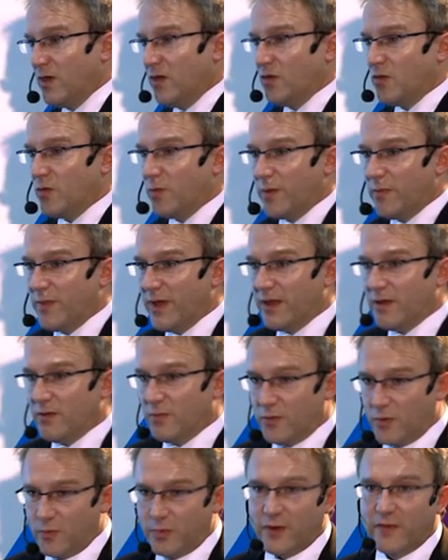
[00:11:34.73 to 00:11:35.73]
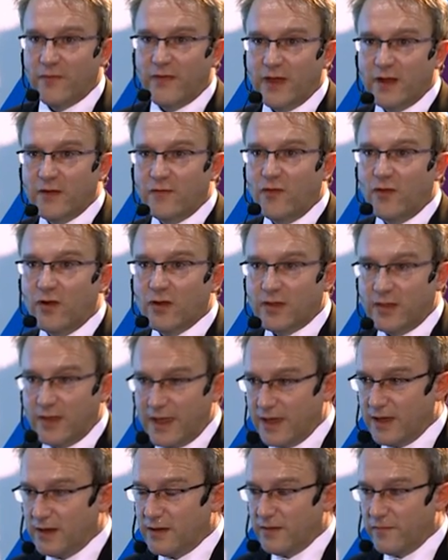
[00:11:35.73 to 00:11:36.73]
to prevent a false
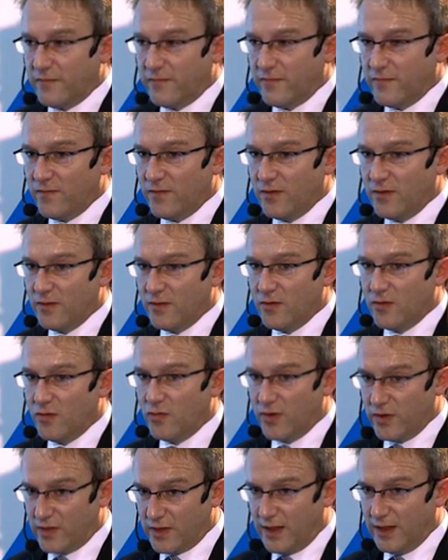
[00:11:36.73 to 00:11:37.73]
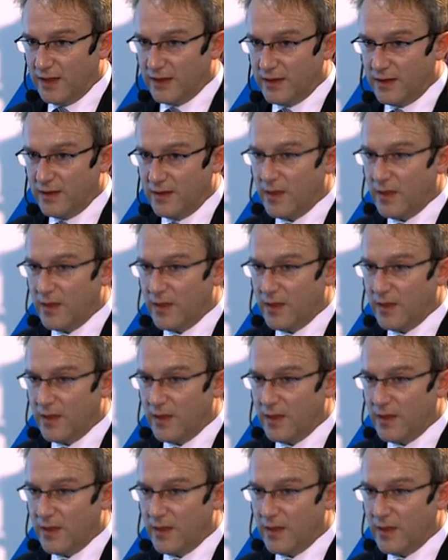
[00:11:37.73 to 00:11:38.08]
negative result.